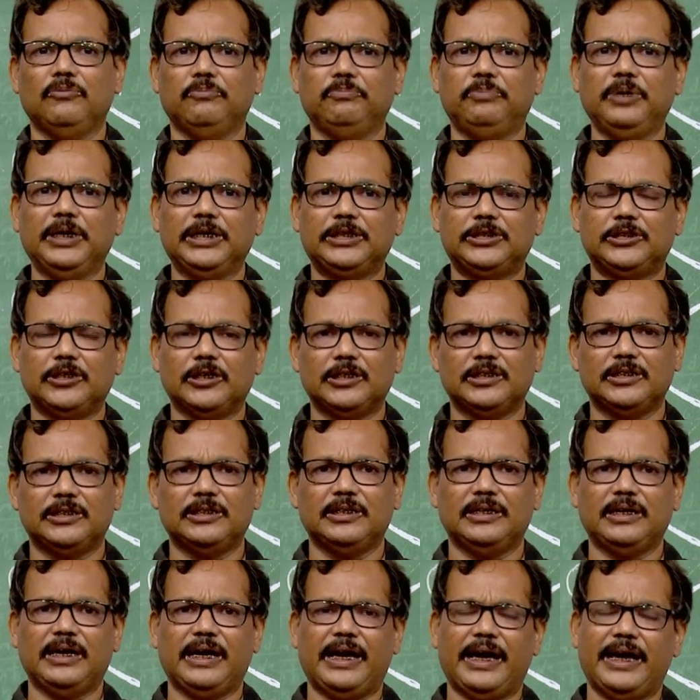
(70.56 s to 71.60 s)
Pictures
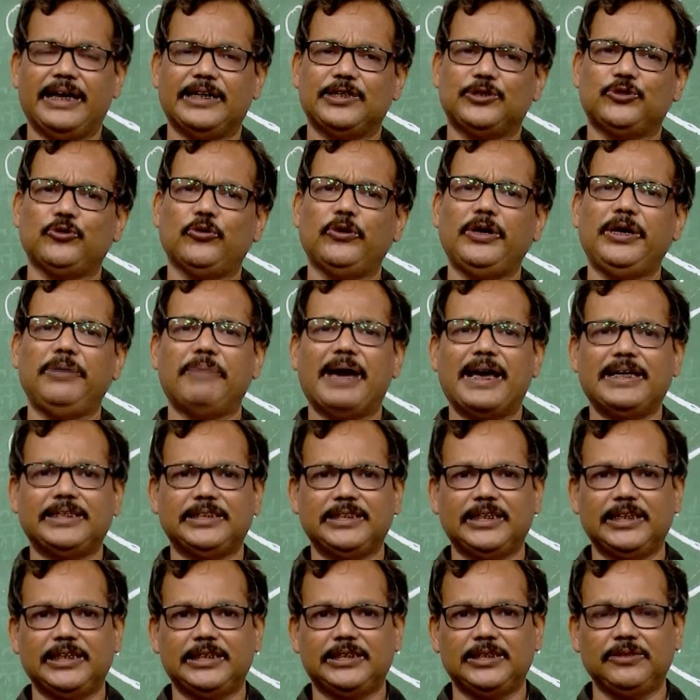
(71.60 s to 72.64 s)
are so
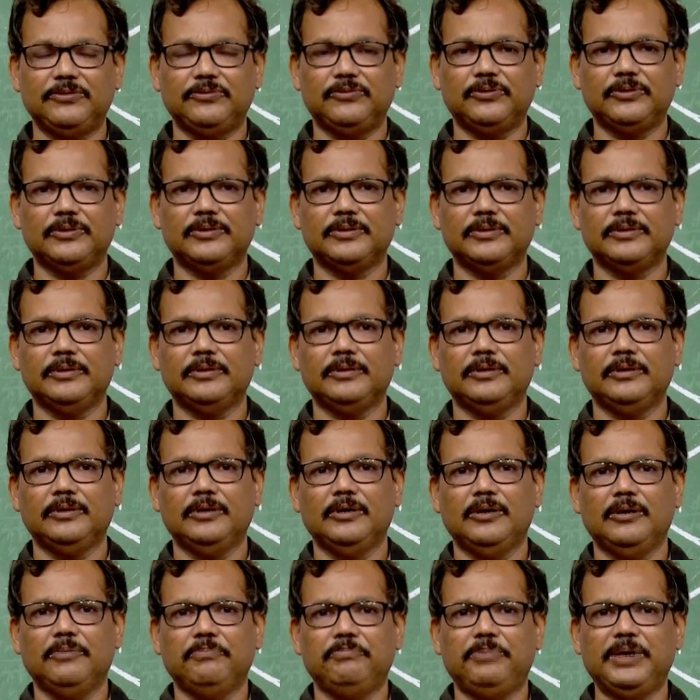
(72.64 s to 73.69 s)
imaginative.
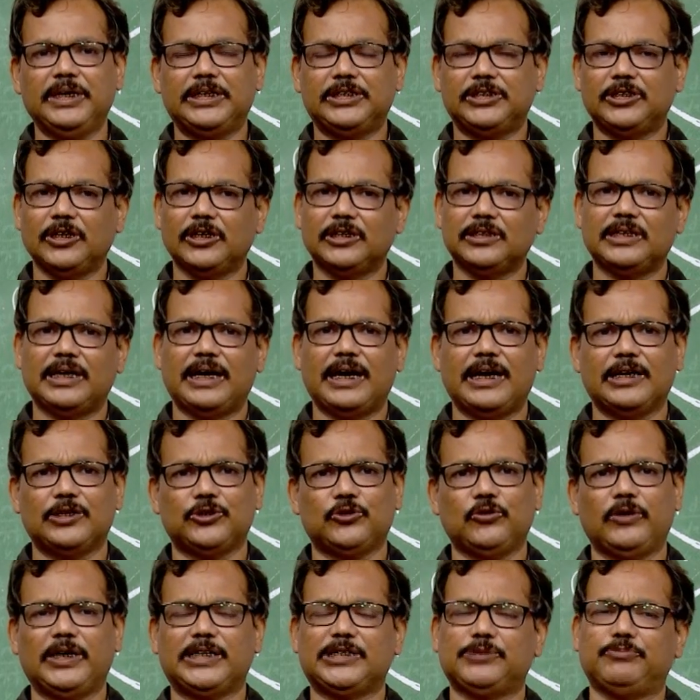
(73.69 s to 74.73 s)
Pictures are
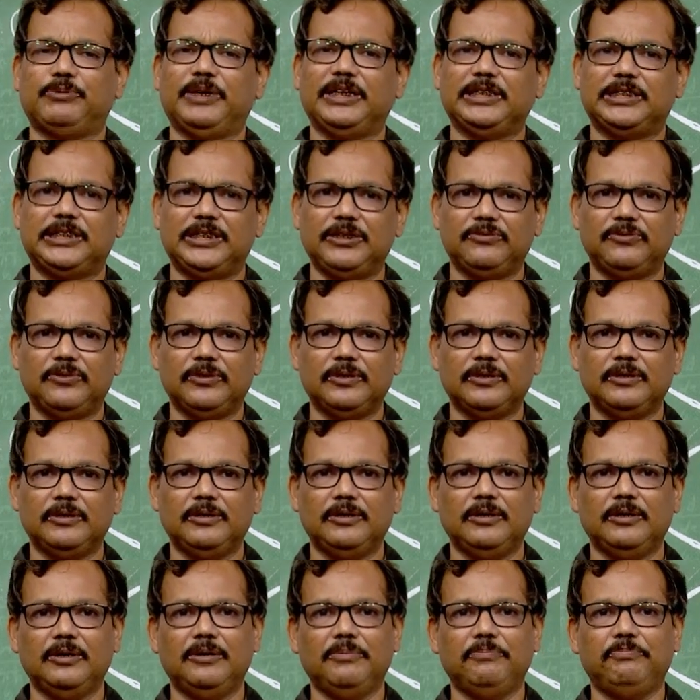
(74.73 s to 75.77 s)
so expressive.
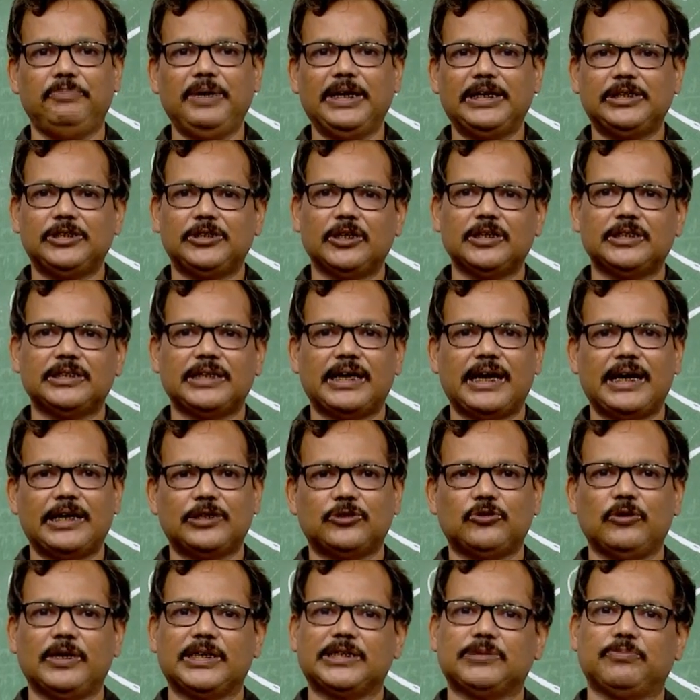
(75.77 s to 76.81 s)
Pictures are
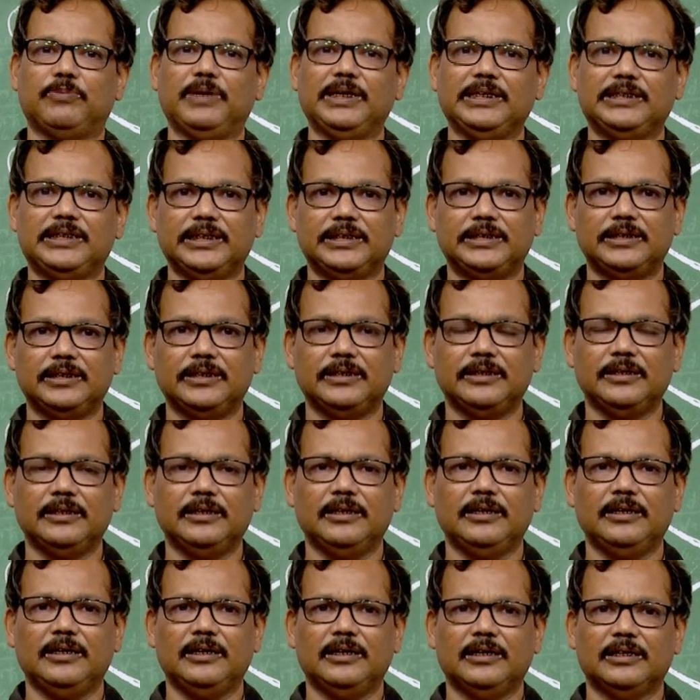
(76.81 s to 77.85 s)
so explicit.
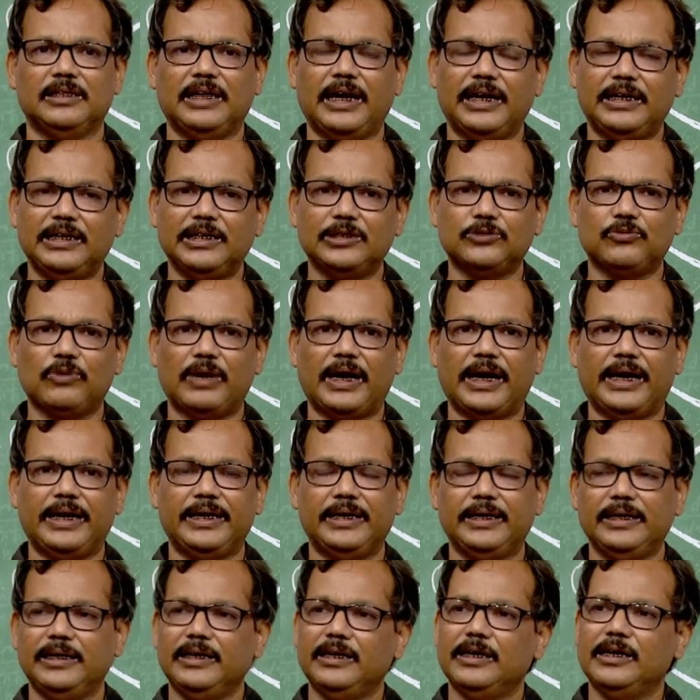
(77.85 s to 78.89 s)
That is why
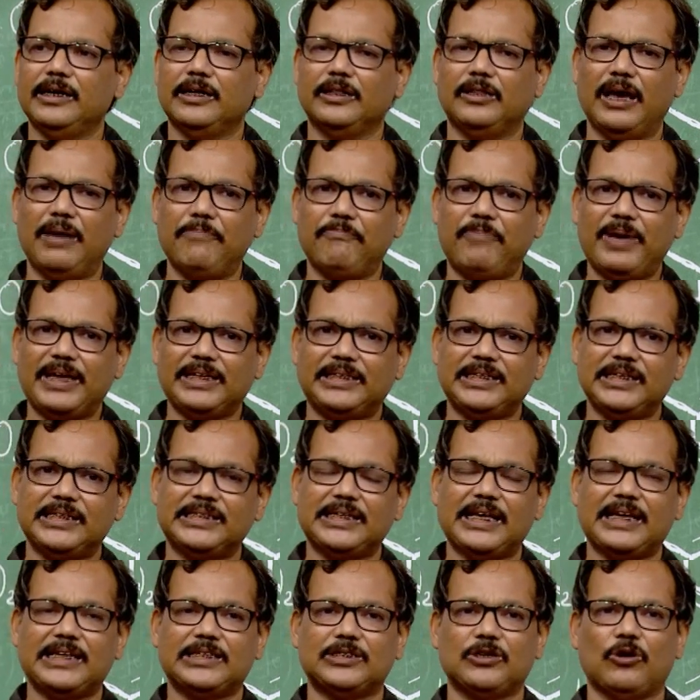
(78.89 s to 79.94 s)
the emphasis
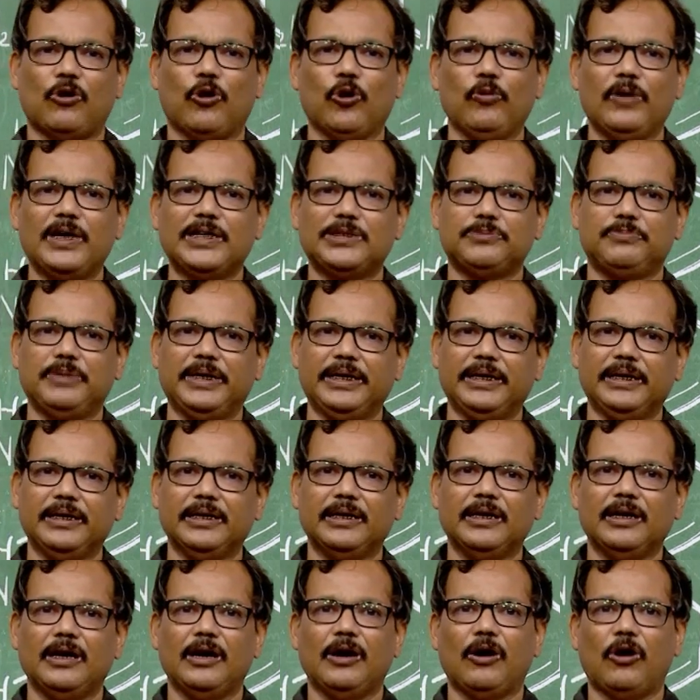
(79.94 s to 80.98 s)
has always been
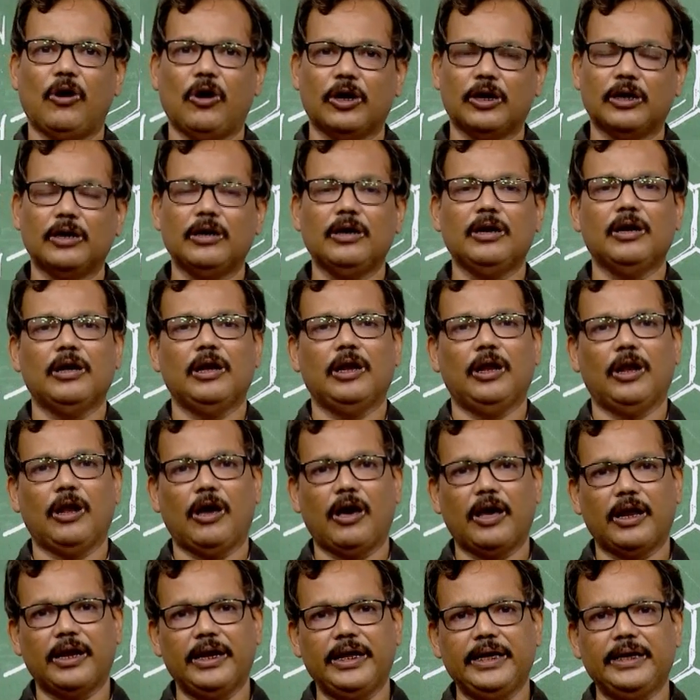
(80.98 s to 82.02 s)
on
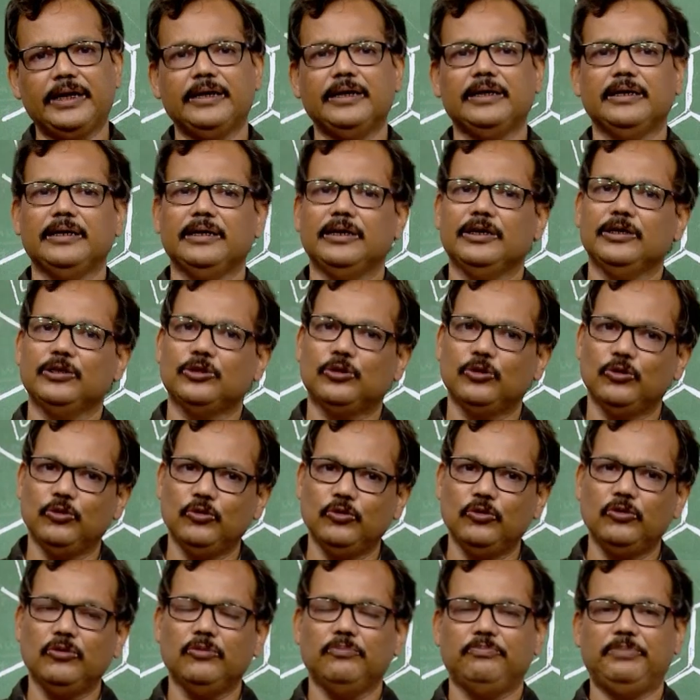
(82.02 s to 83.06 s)
learning
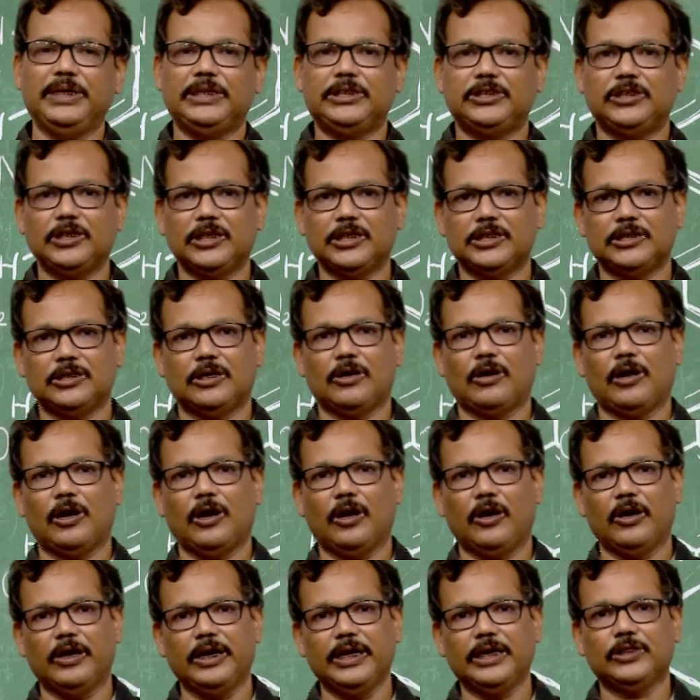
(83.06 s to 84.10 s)
through pictures or
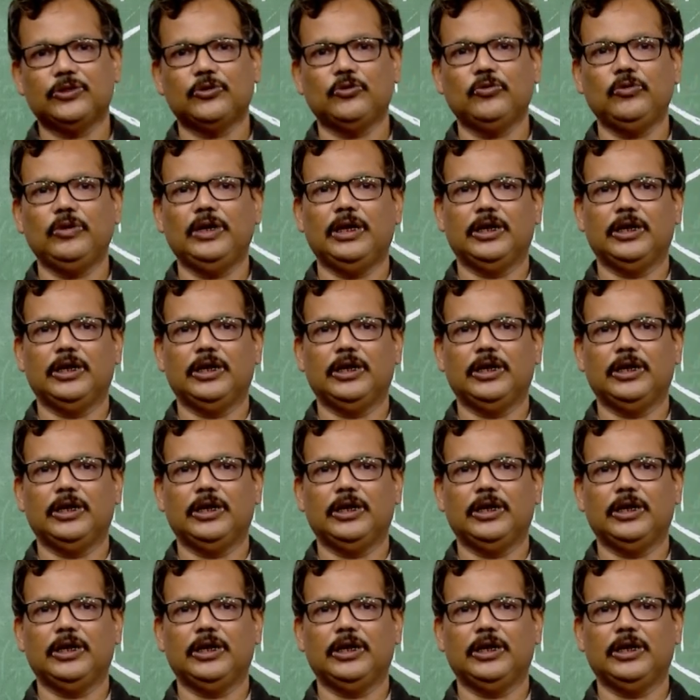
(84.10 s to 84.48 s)
learning through